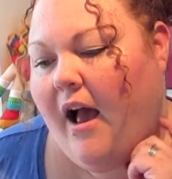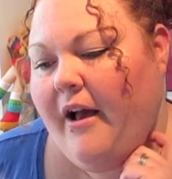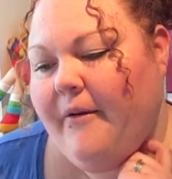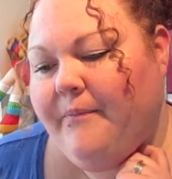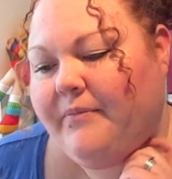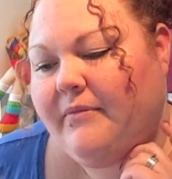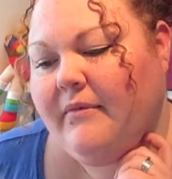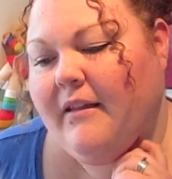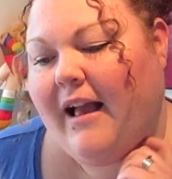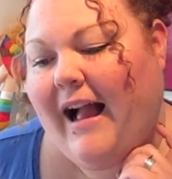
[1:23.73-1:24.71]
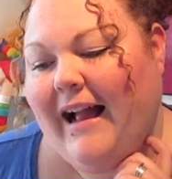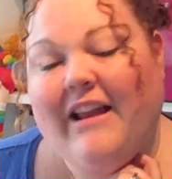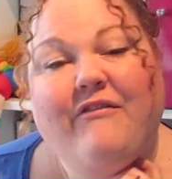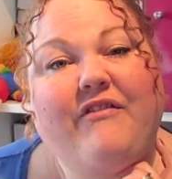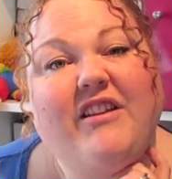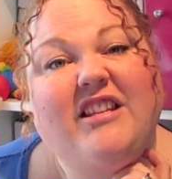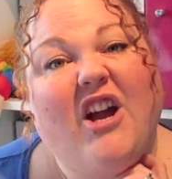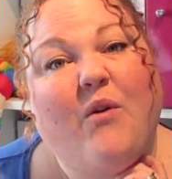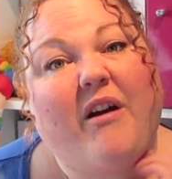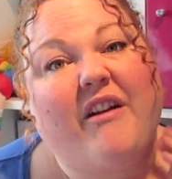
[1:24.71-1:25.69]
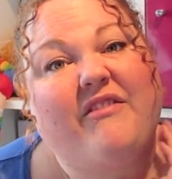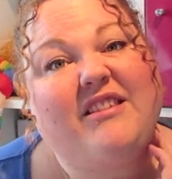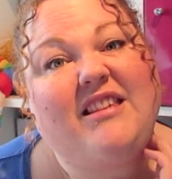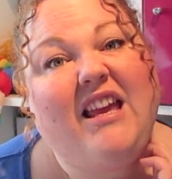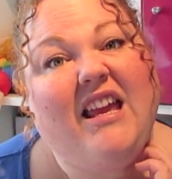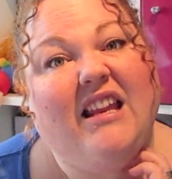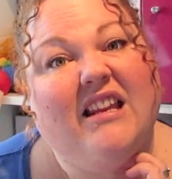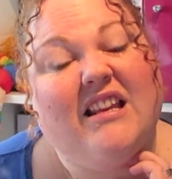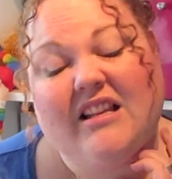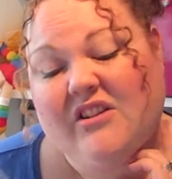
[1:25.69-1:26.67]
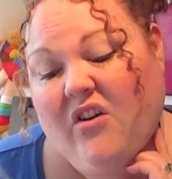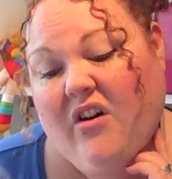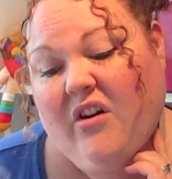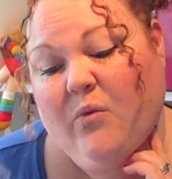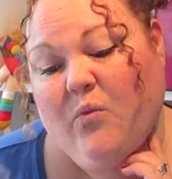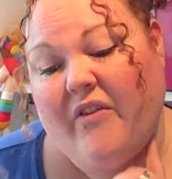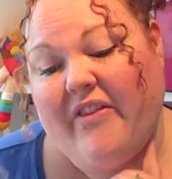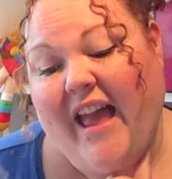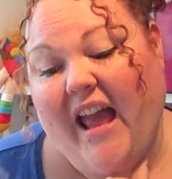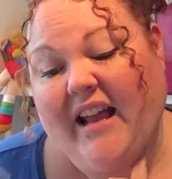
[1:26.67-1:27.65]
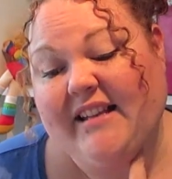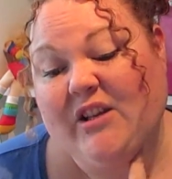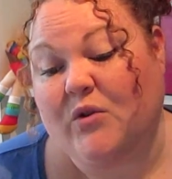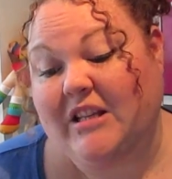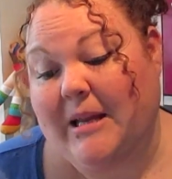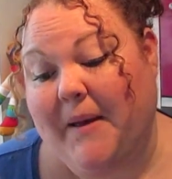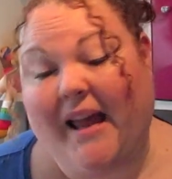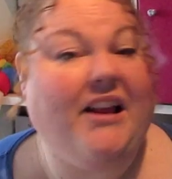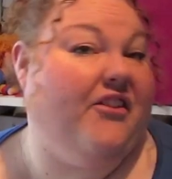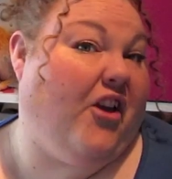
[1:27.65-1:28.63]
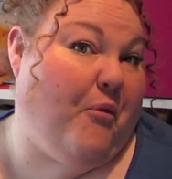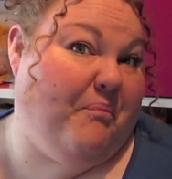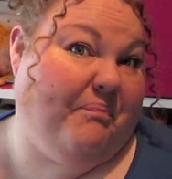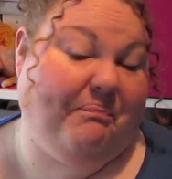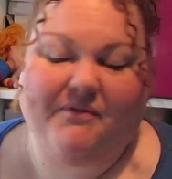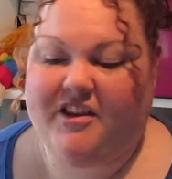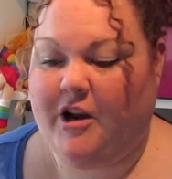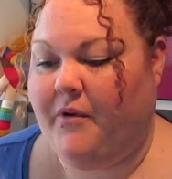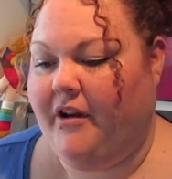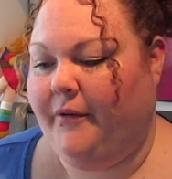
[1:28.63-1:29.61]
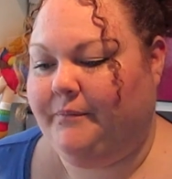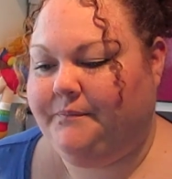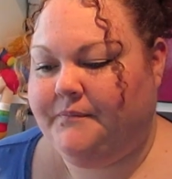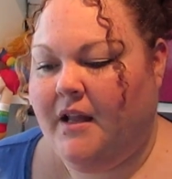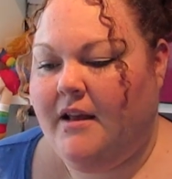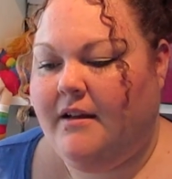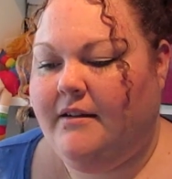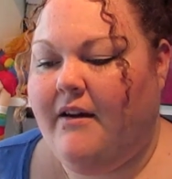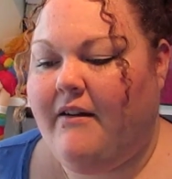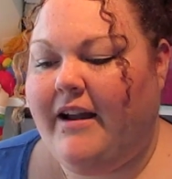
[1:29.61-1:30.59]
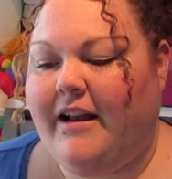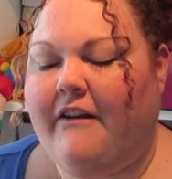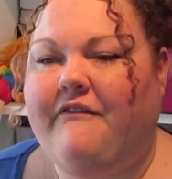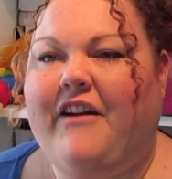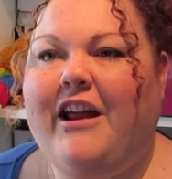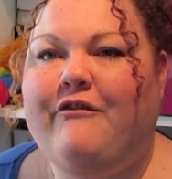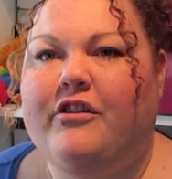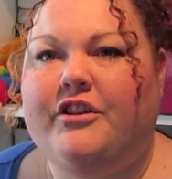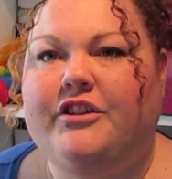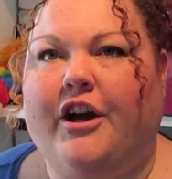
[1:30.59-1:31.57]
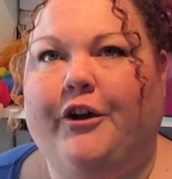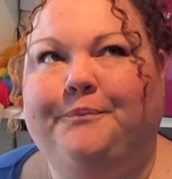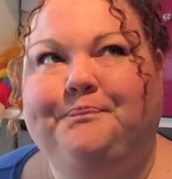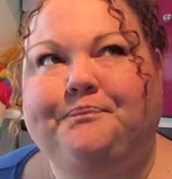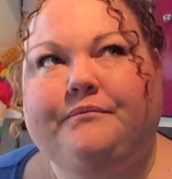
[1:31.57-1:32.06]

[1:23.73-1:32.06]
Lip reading: And every video I've seen has gone, what the heck is OTP? So, does anyone know? Nine, favourite show?